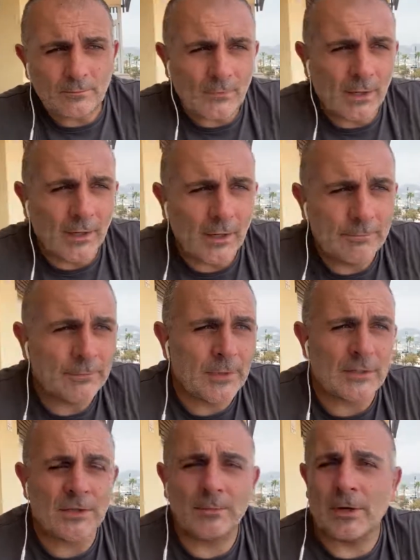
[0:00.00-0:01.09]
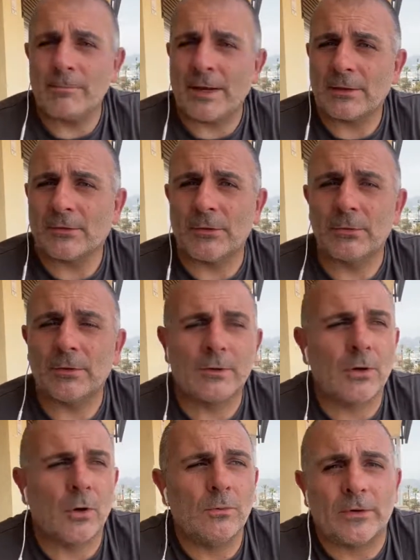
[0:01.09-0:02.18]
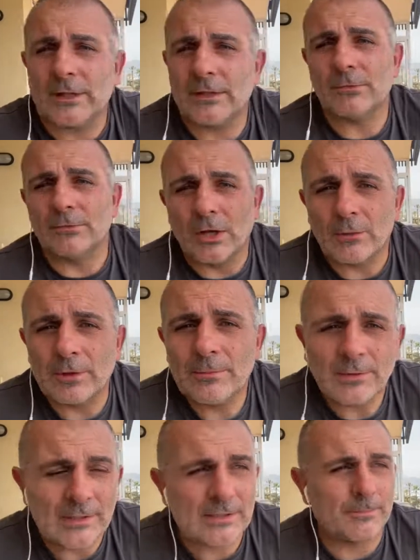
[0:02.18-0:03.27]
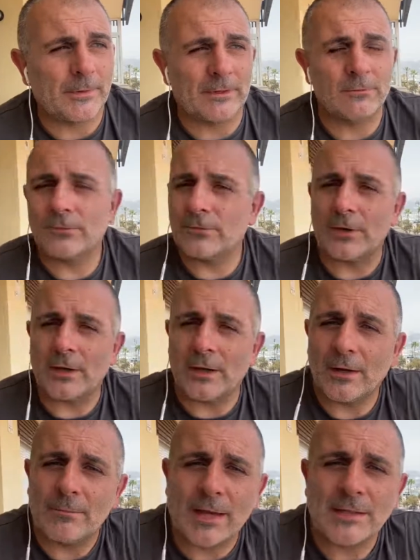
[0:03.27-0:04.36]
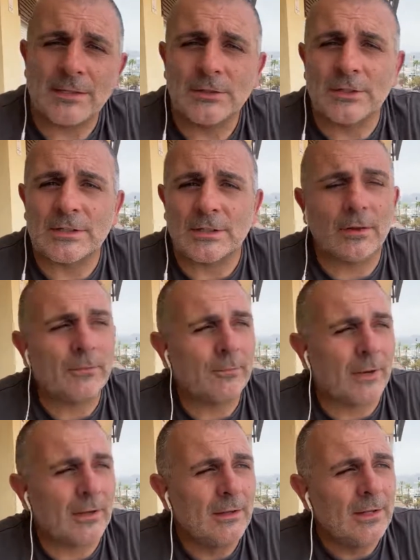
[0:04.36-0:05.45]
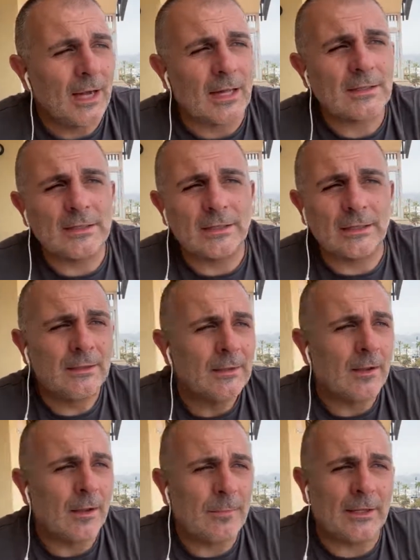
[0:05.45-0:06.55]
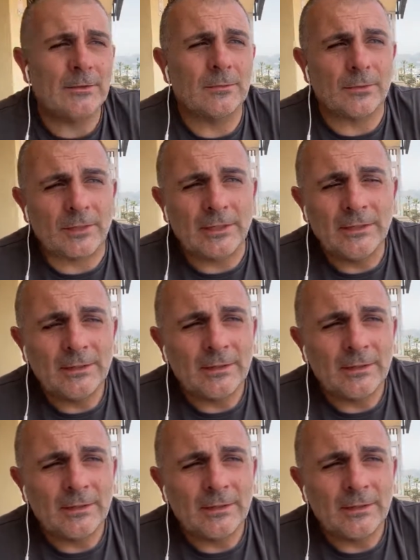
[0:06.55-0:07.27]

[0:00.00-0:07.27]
Someone I met through COVID, I don't know him, it's been via message and stuff, but Anthony Pendlebury